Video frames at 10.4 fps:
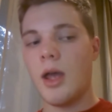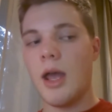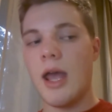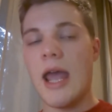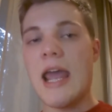
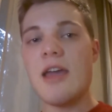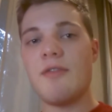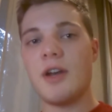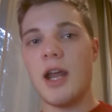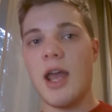
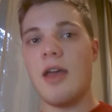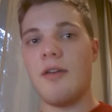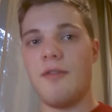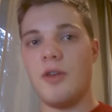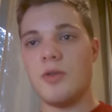even
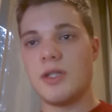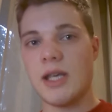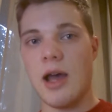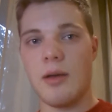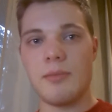if you
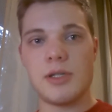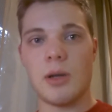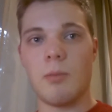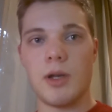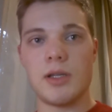set up
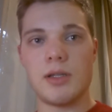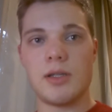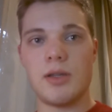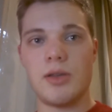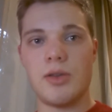someone's
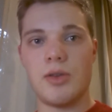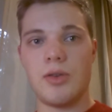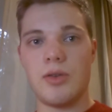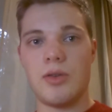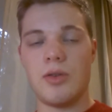
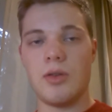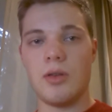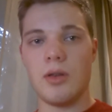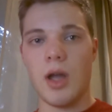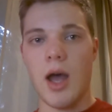
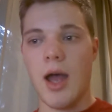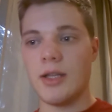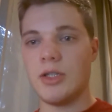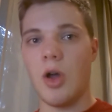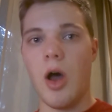uh,
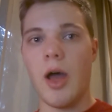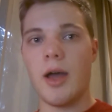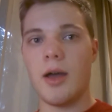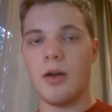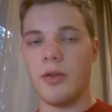
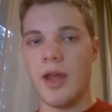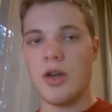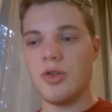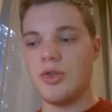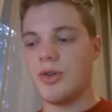diet or their
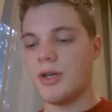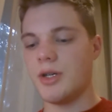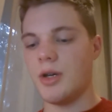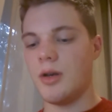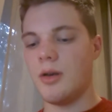
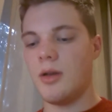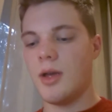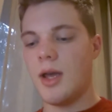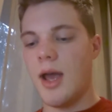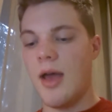nutrition
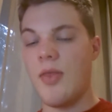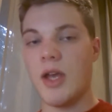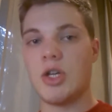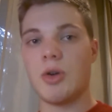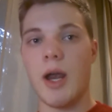and their
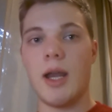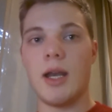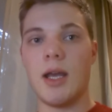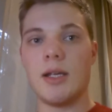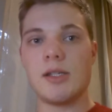
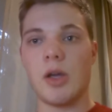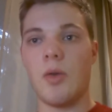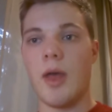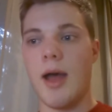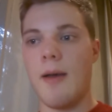training so
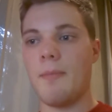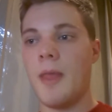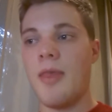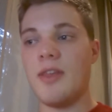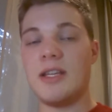that
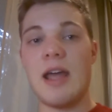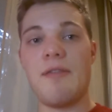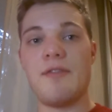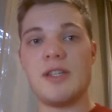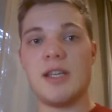the
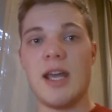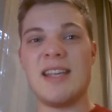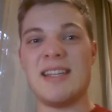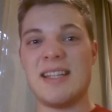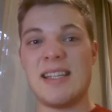deficit is
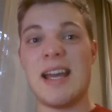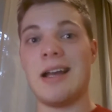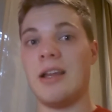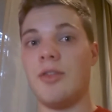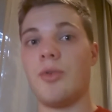
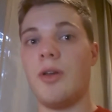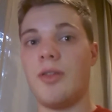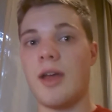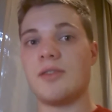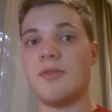exactly three
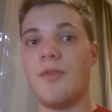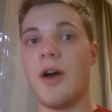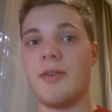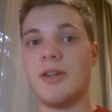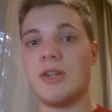thousand five
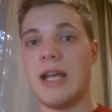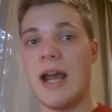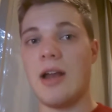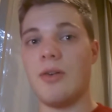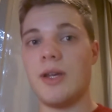hundred
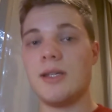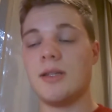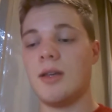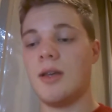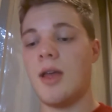calories,
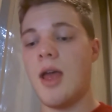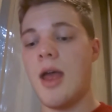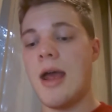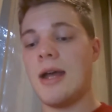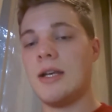
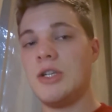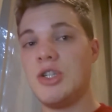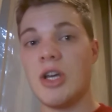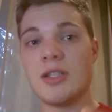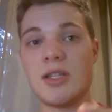
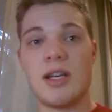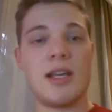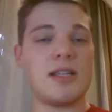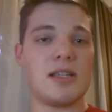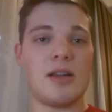doesn't
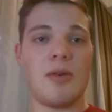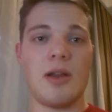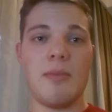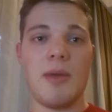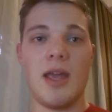necessarily
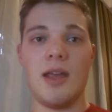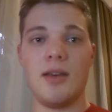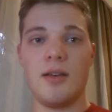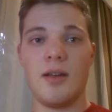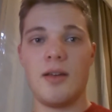mean
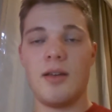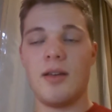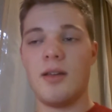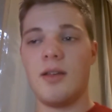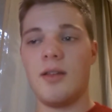
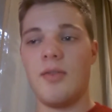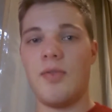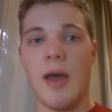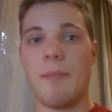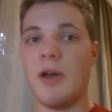
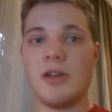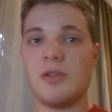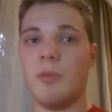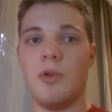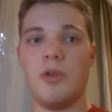that
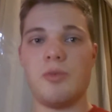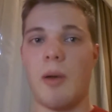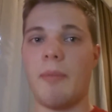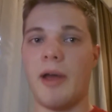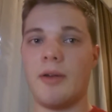person will lose
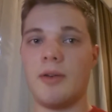one pound